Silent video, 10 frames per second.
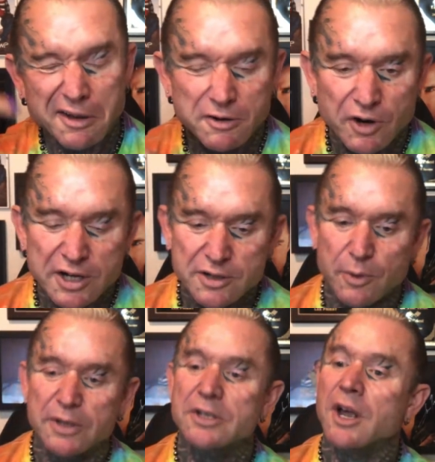crazy
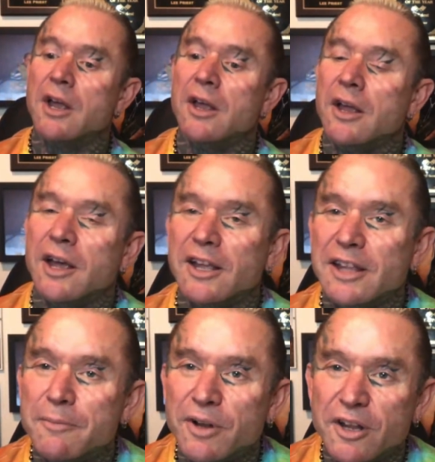ones, and
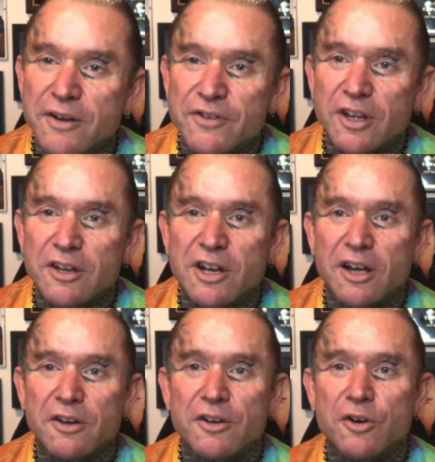they believe that you
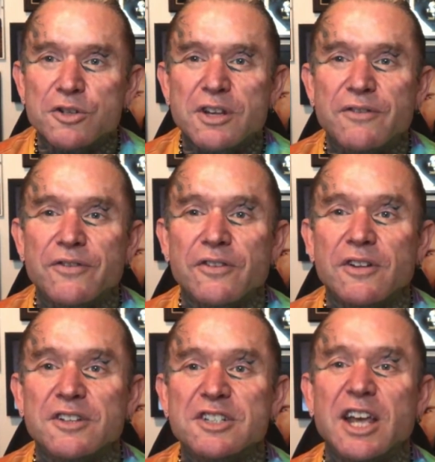know because if
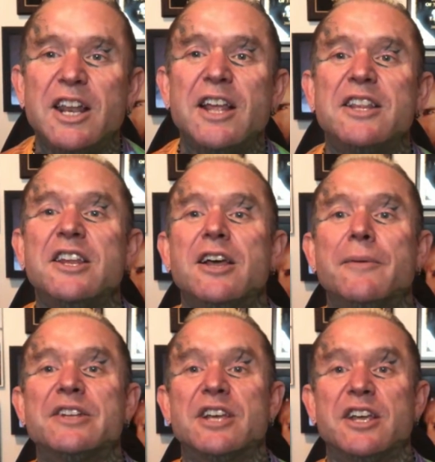say they did come out
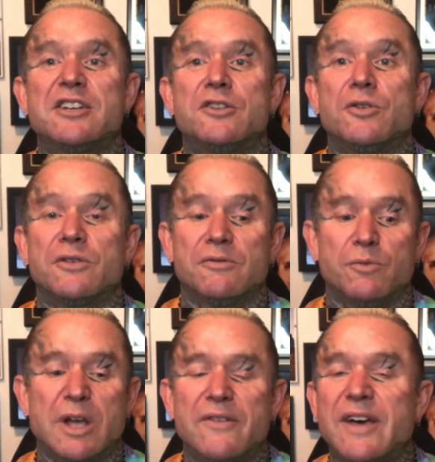and say yes, look,
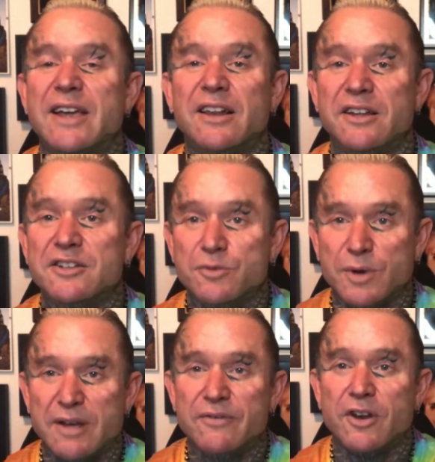we have aliens, we
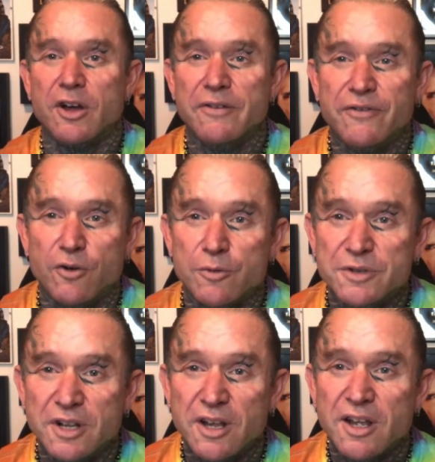have life
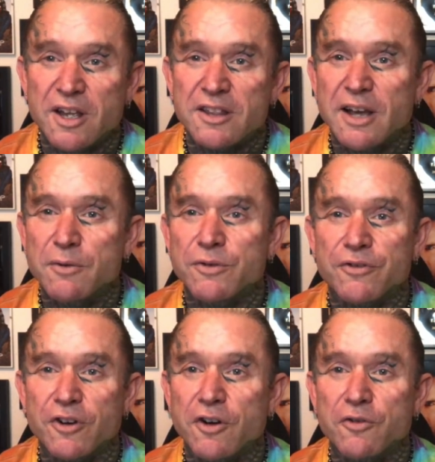forms, that would
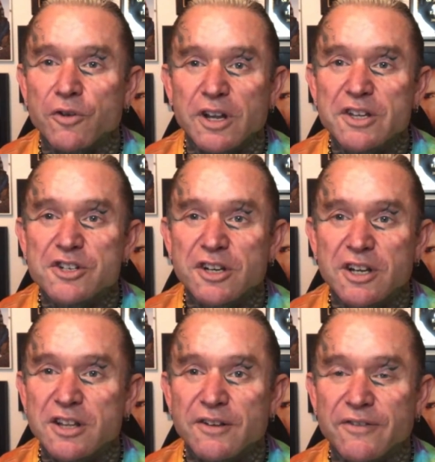throw religion
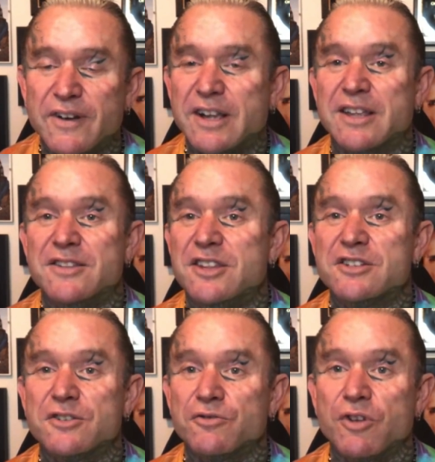into fucking
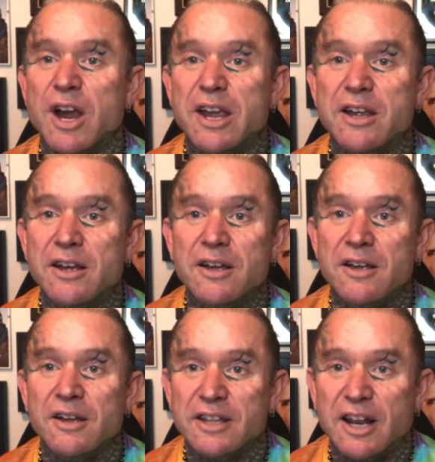disarray.
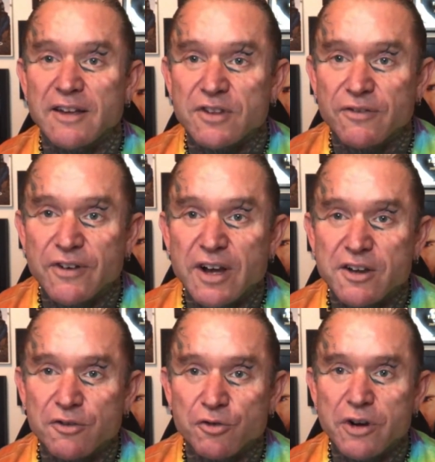Right. They'd have to
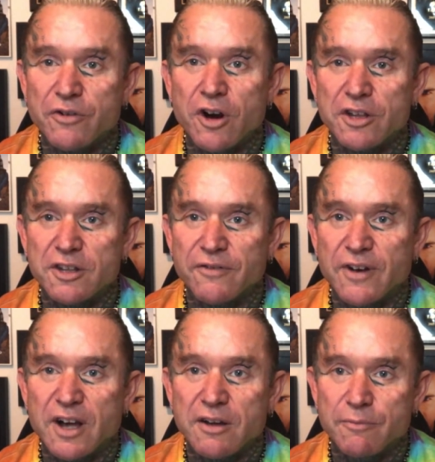fucking rewrite the fucking